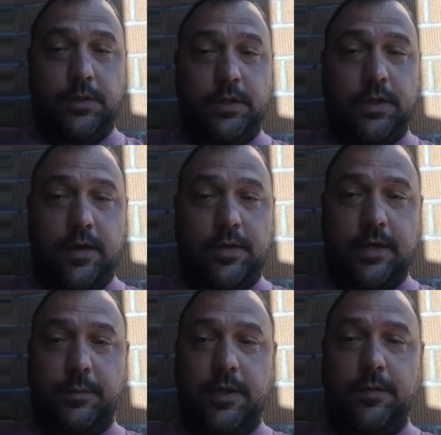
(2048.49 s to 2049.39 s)
You can
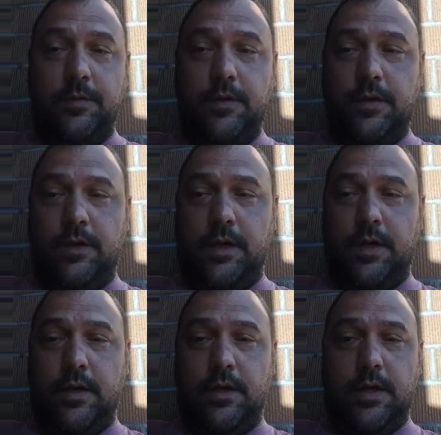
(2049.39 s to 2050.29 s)
contact me
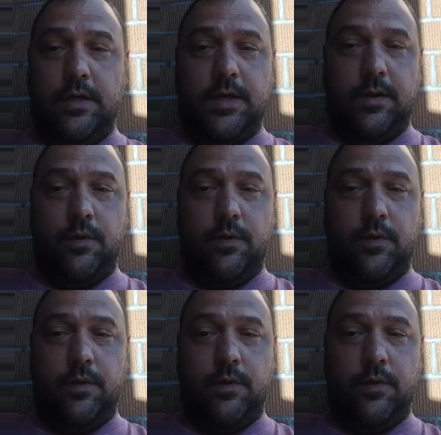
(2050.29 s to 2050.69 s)
and say